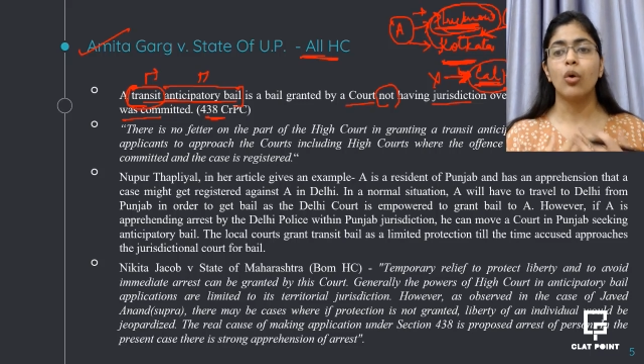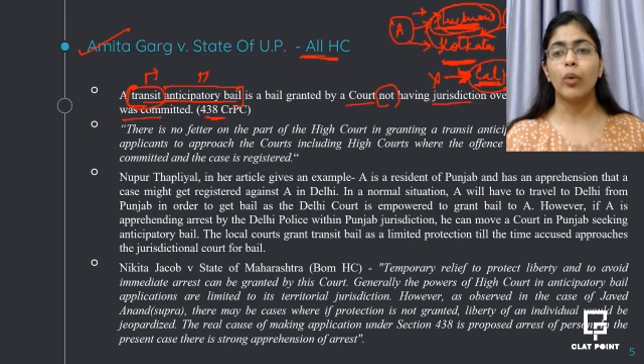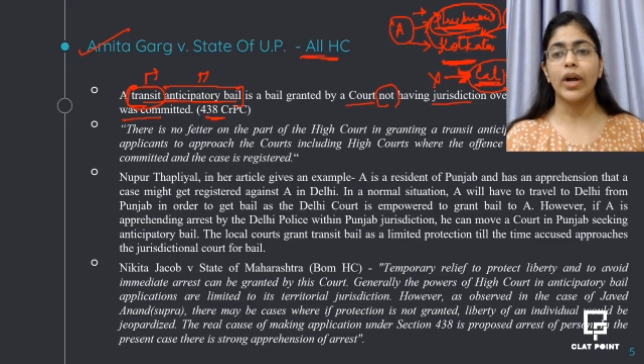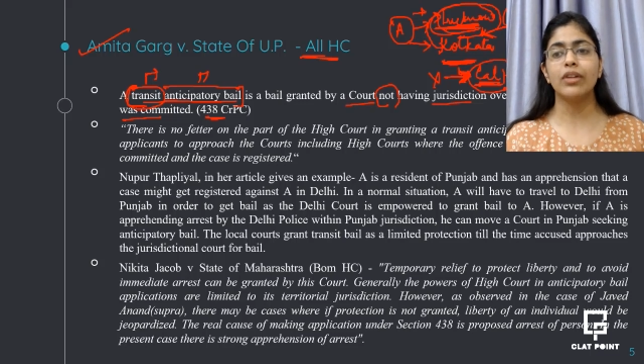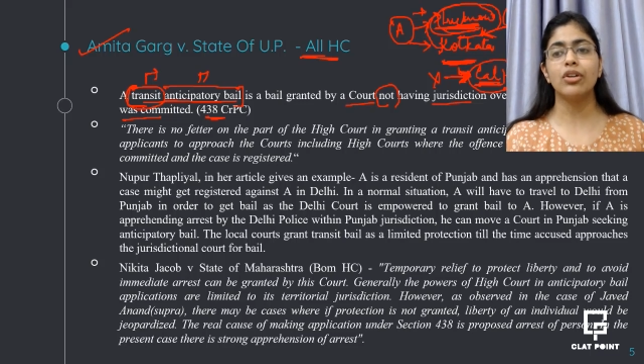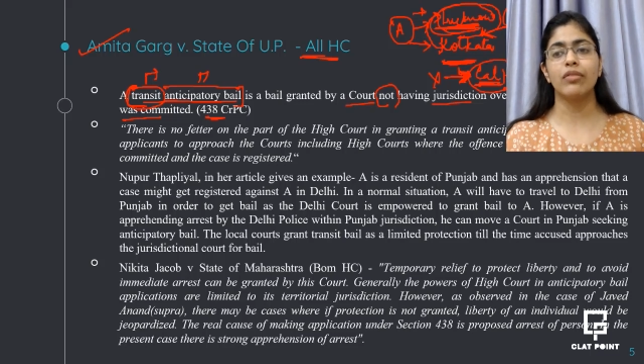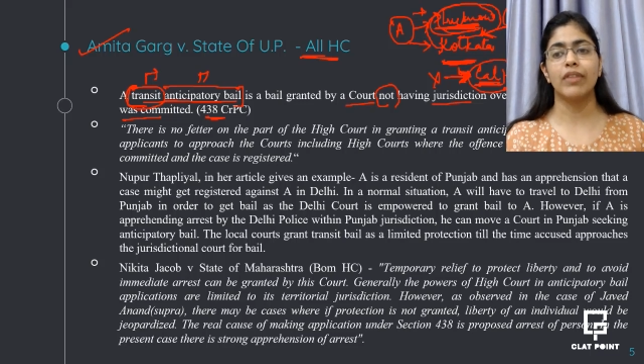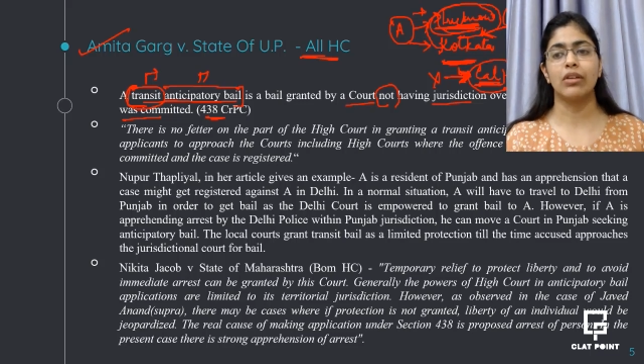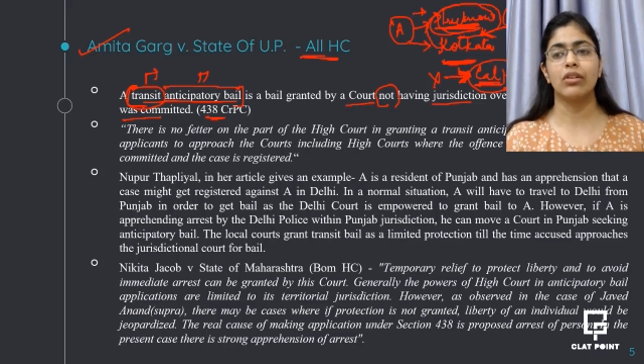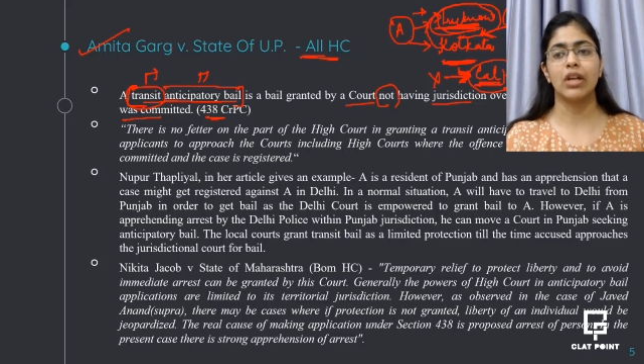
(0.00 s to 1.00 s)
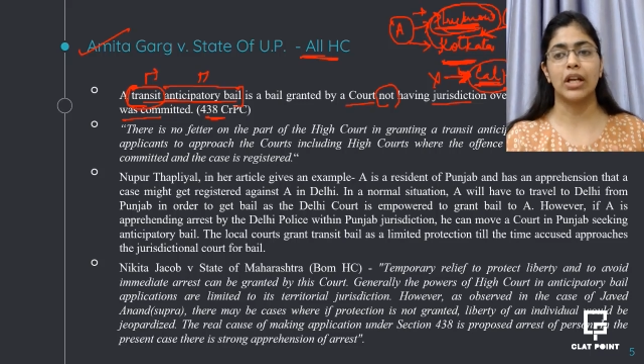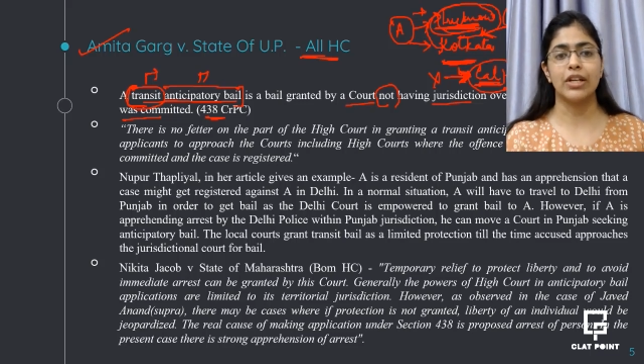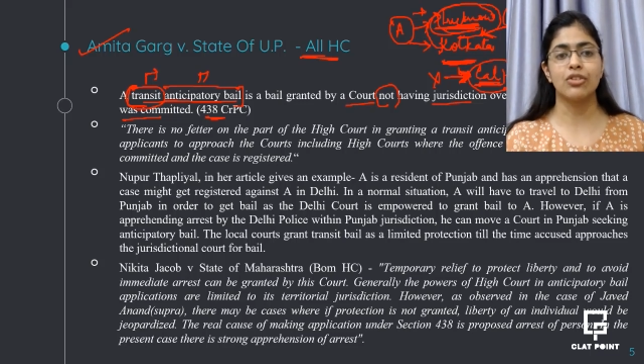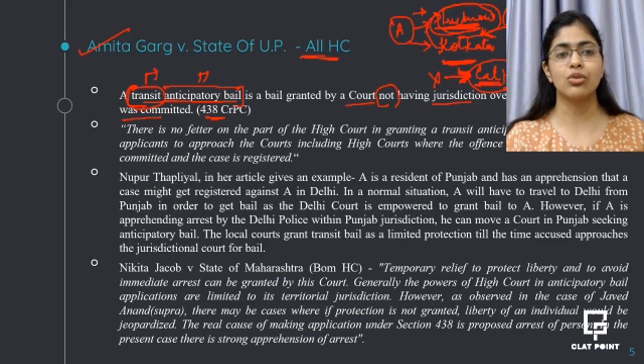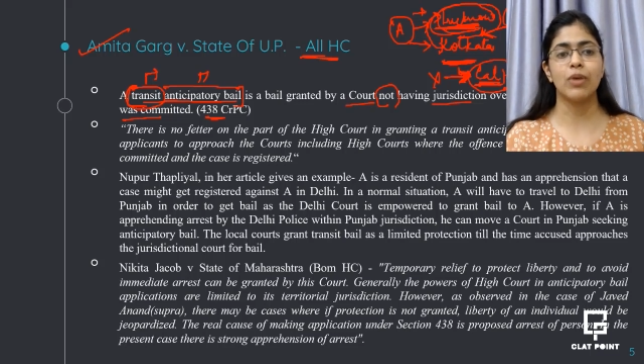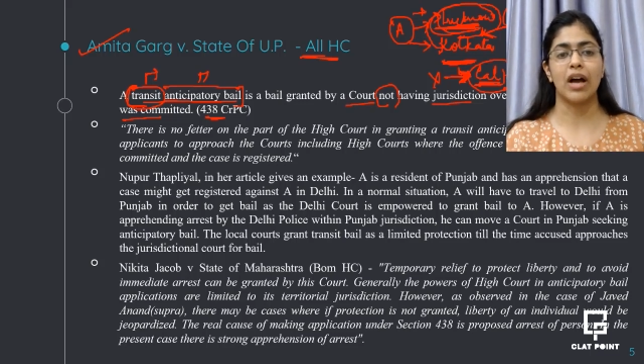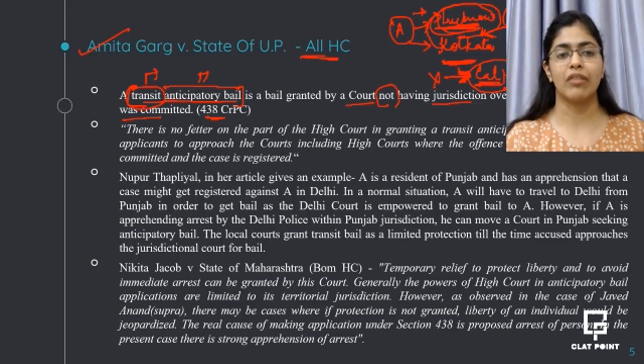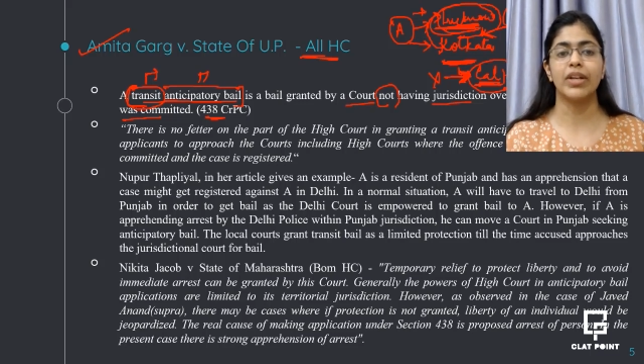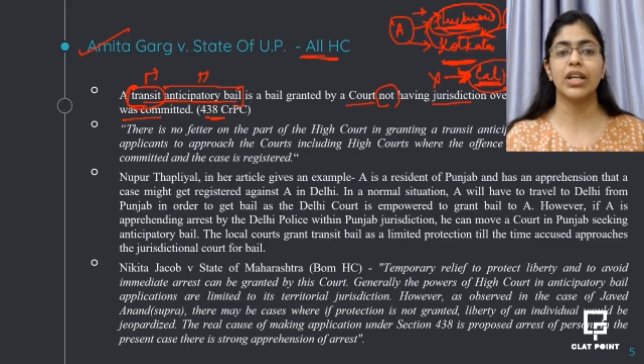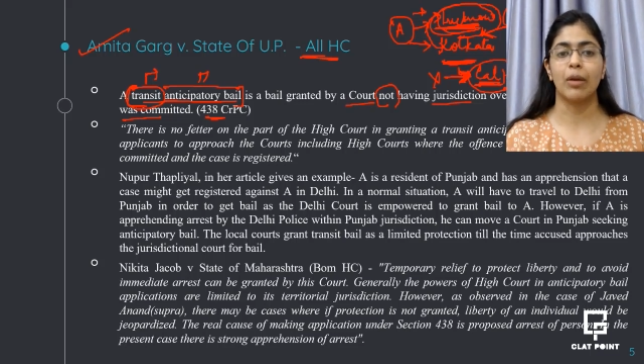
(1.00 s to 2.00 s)
where the offence is alleged to
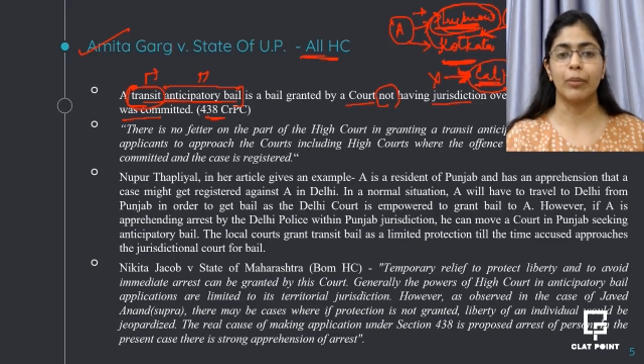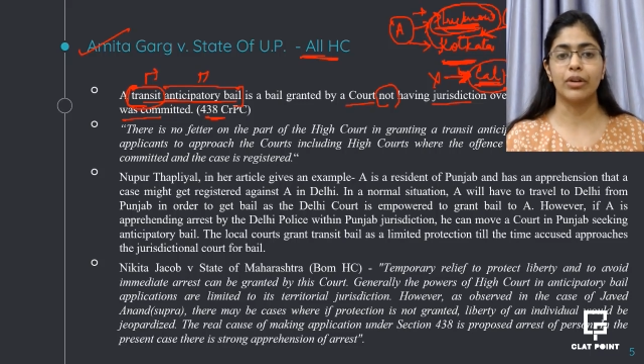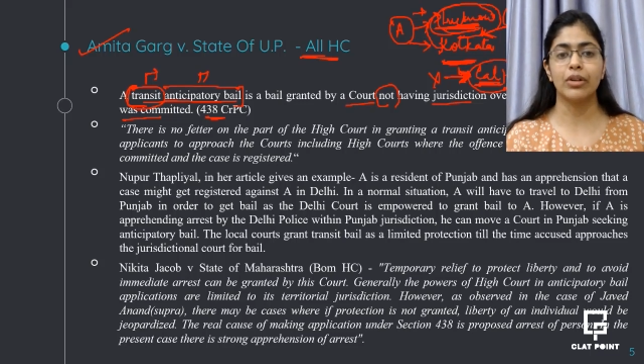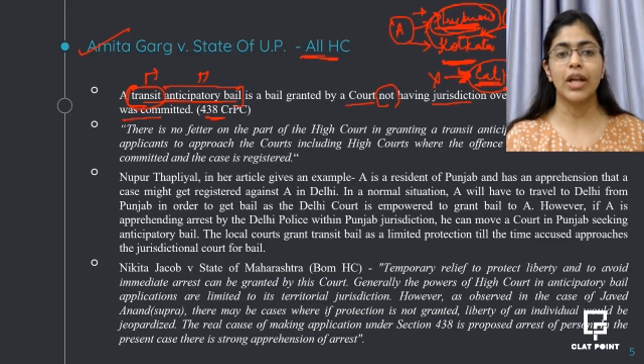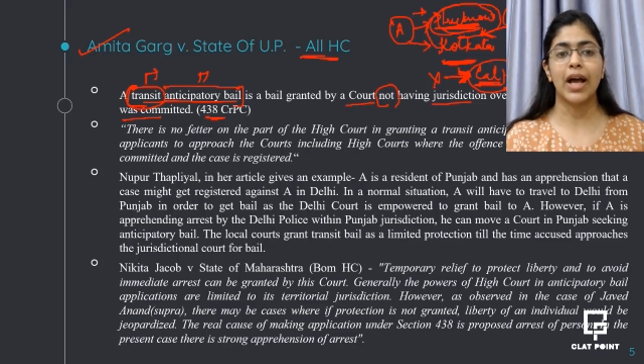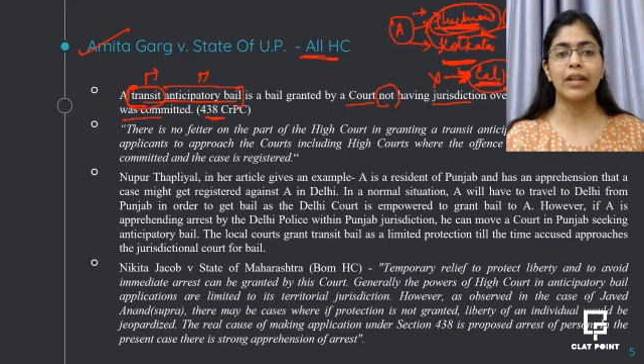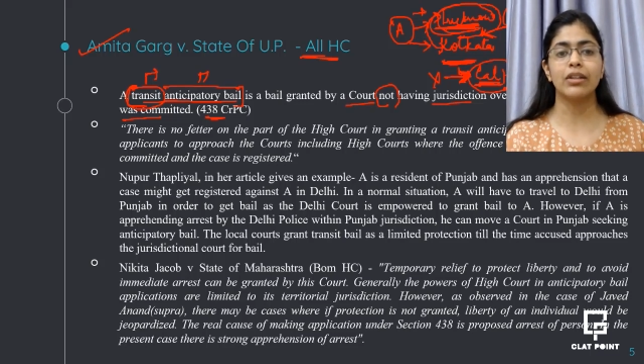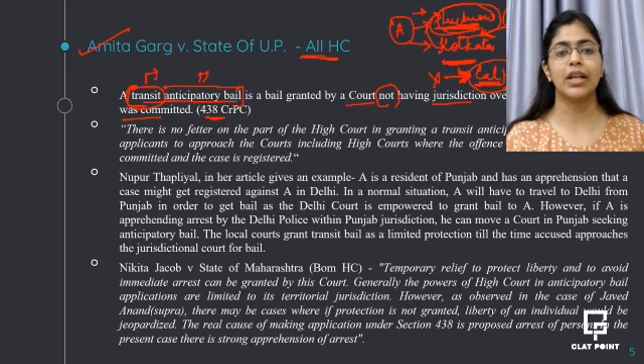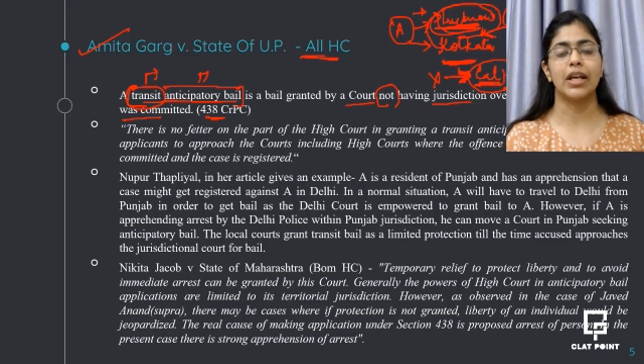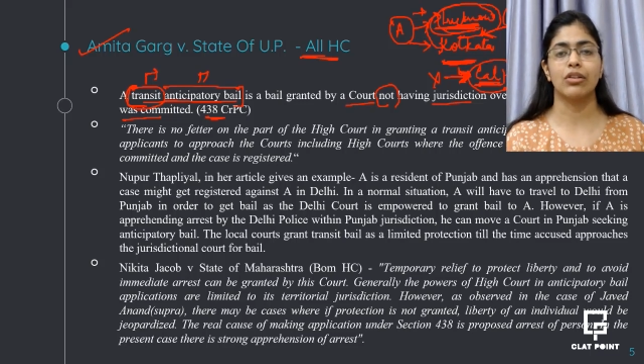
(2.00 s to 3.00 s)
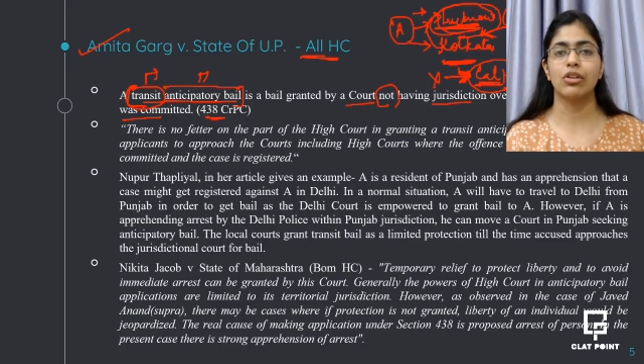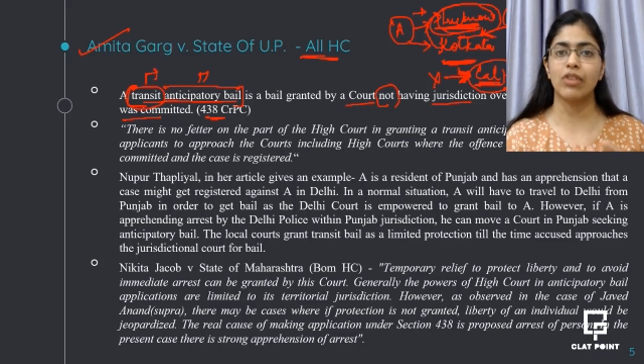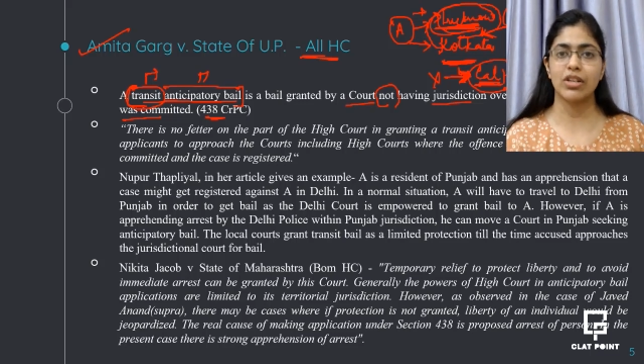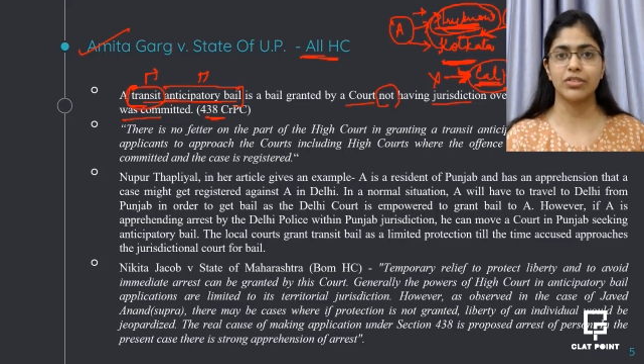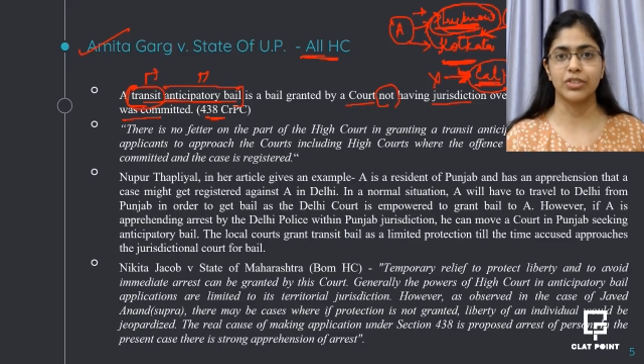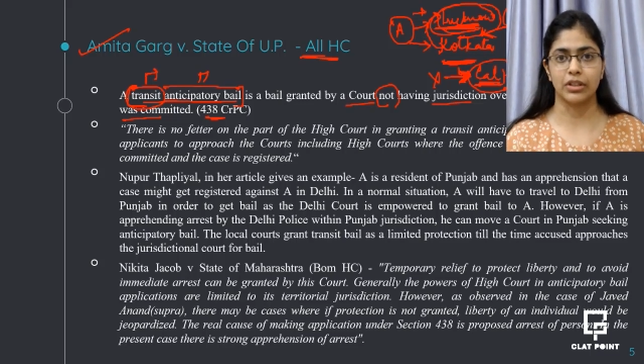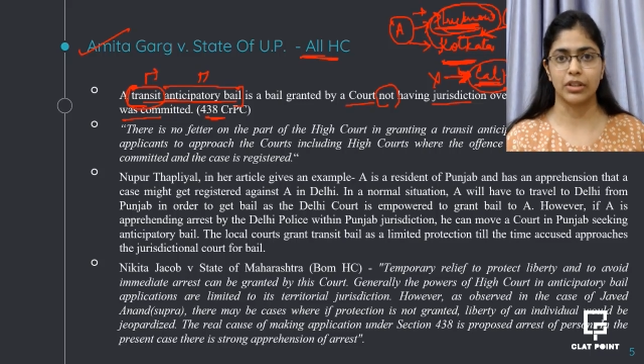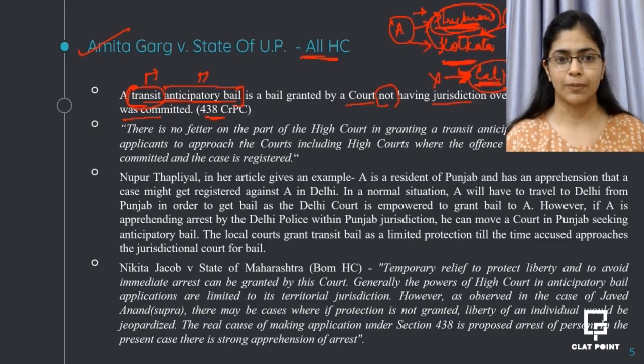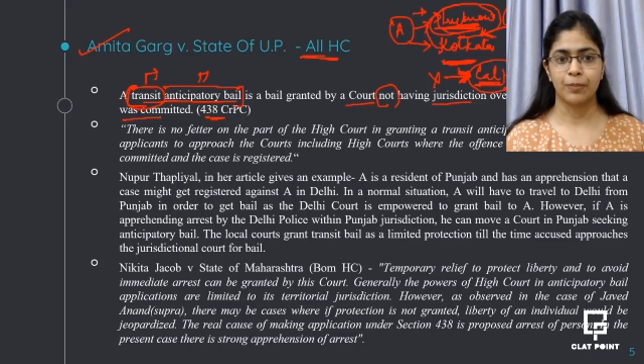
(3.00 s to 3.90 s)
have been committed and the case is registered.